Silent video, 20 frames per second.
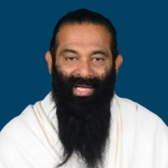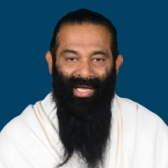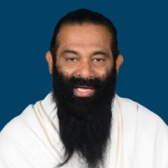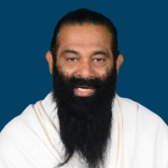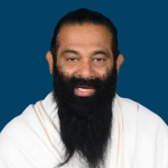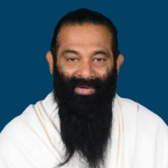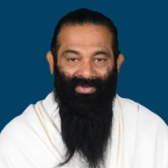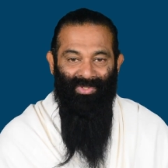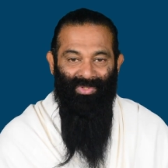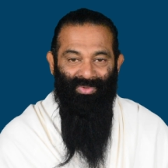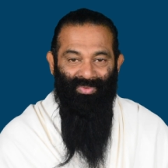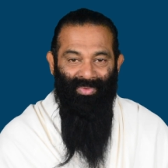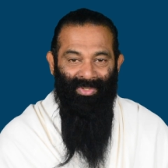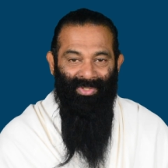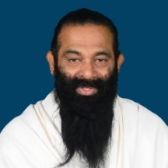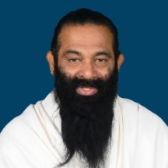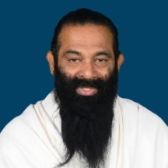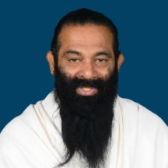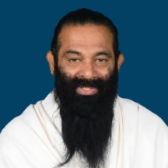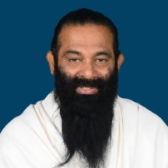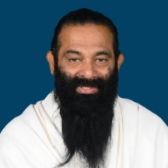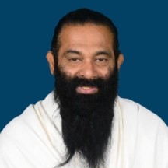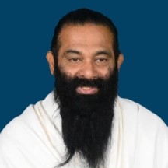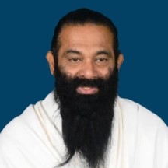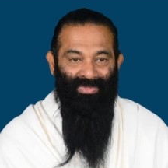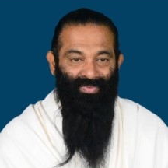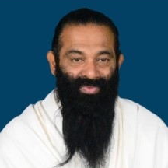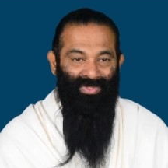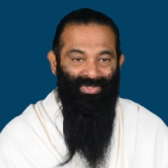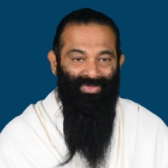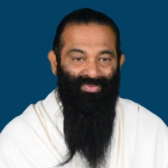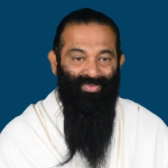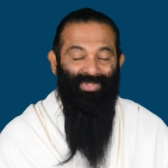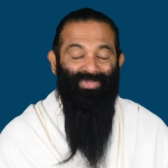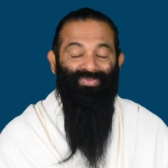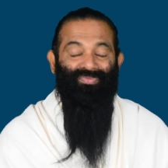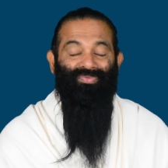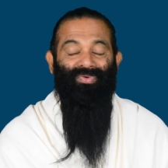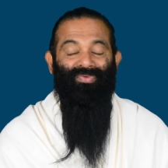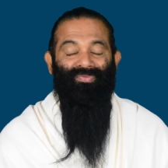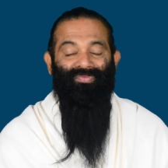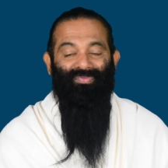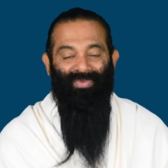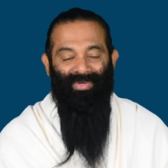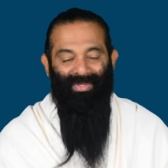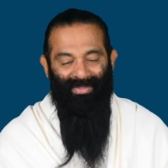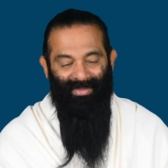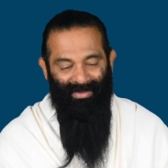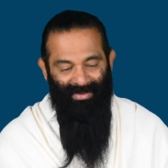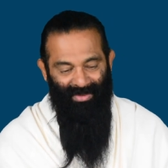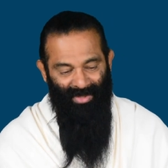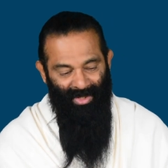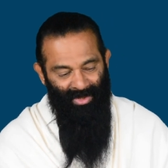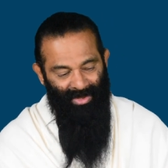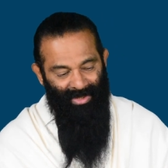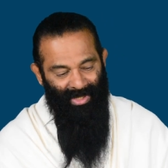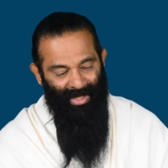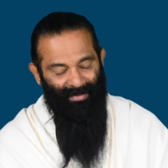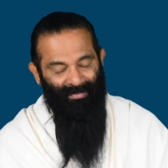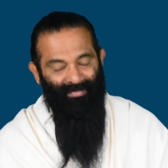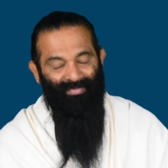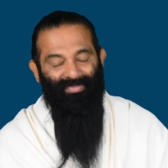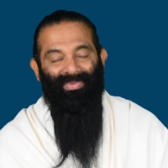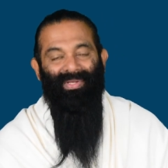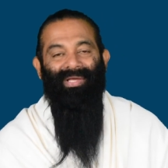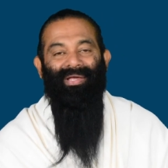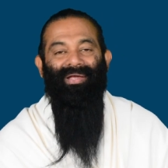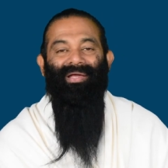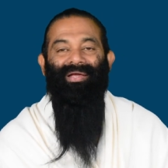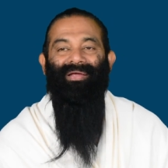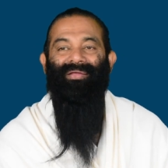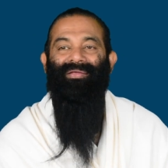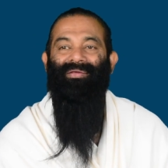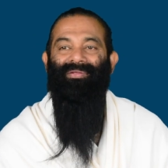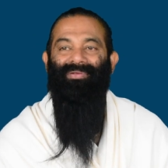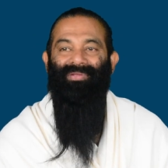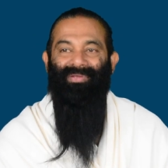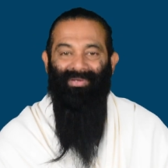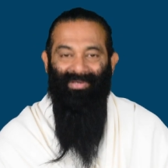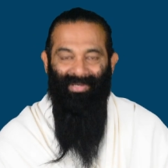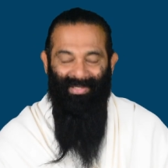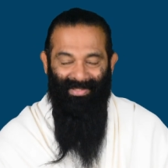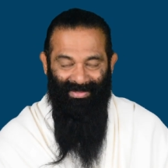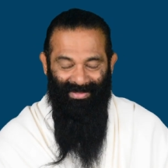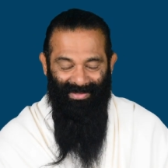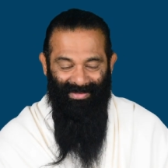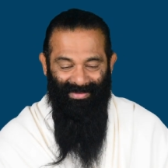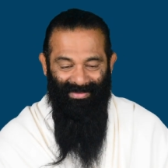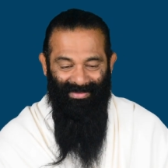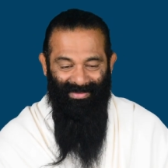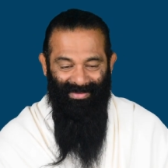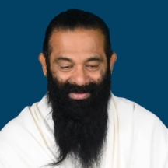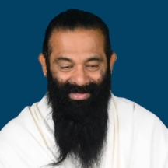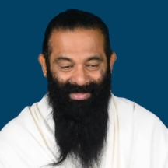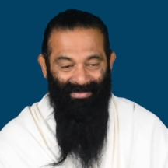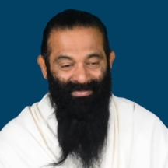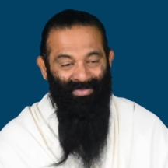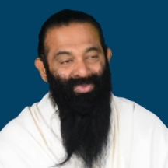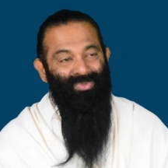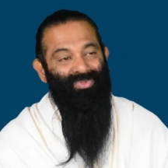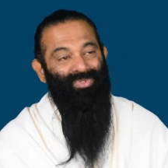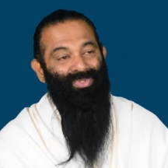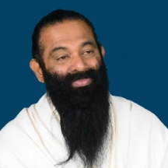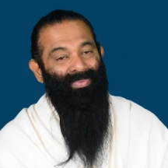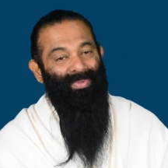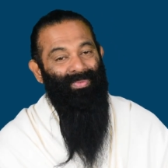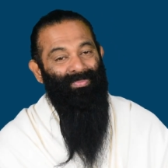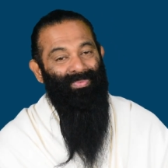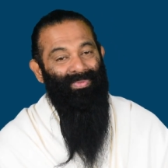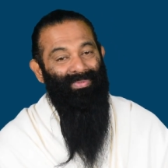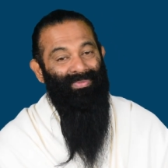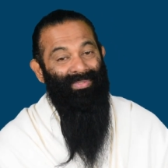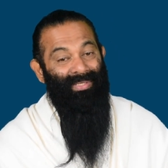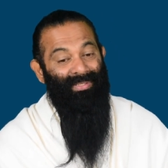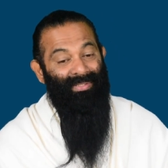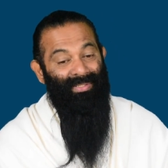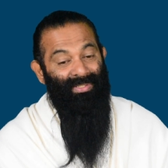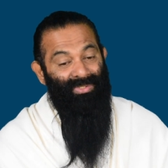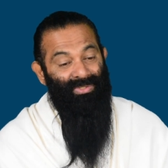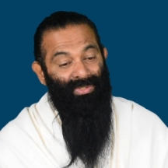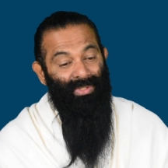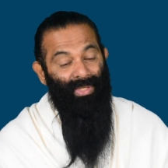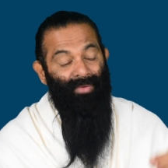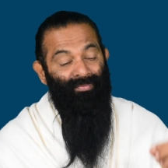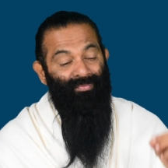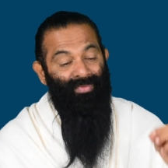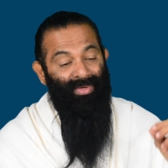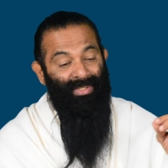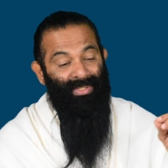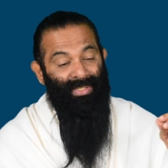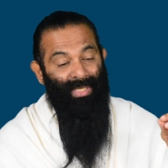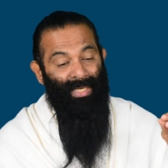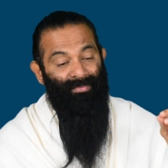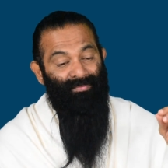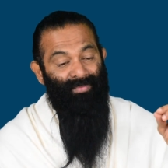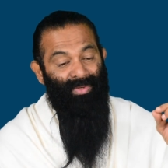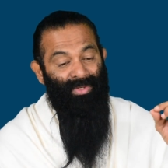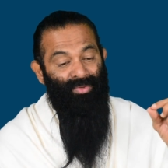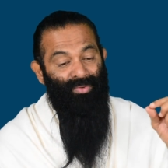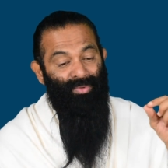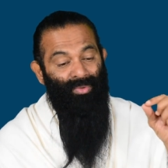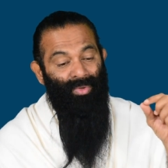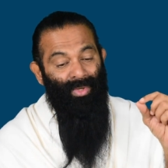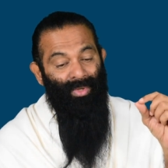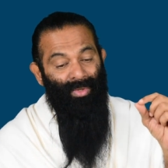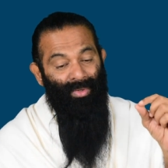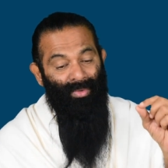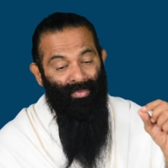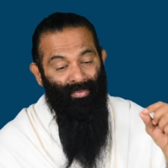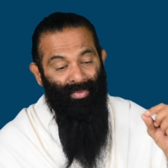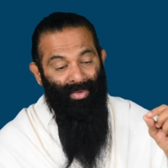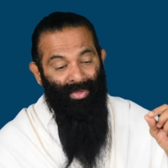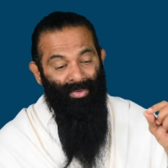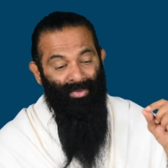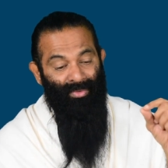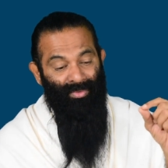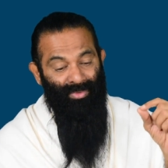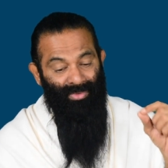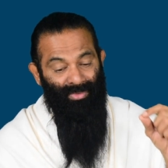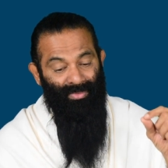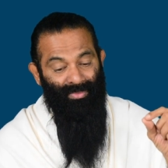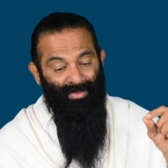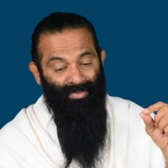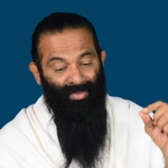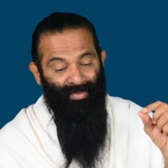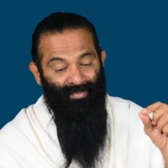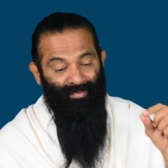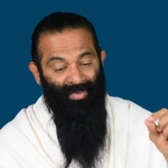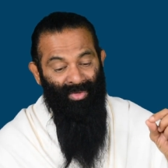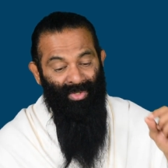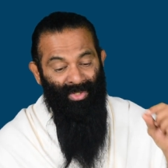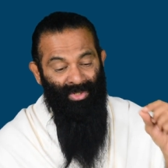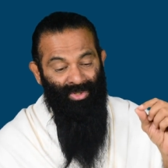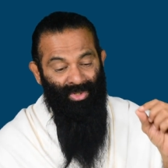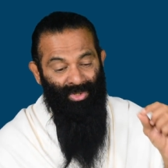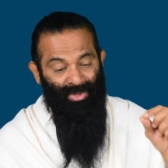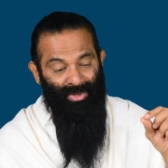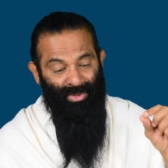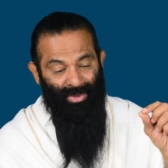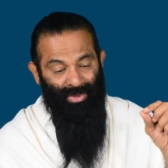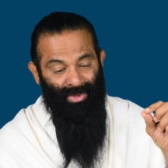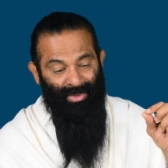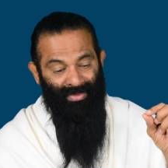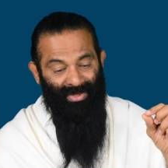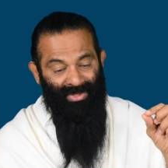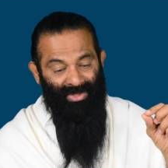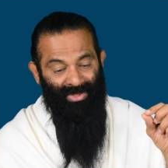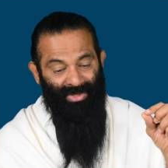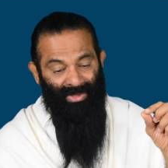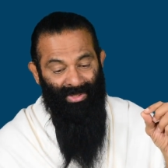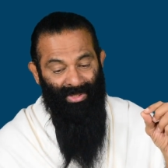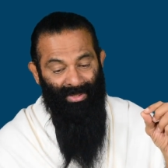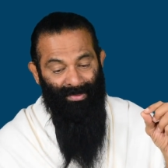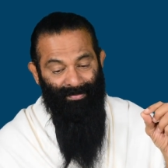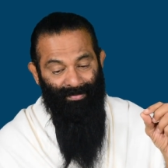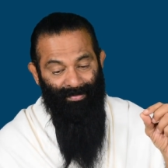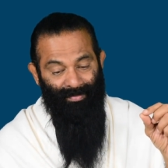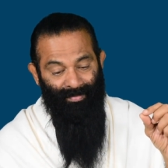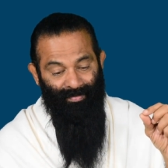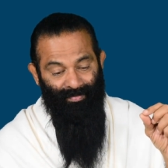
and after 20 years, his wish was fulfilled. Third time, again, he collected, he moved to the people. That is, every time when you, when you finish your university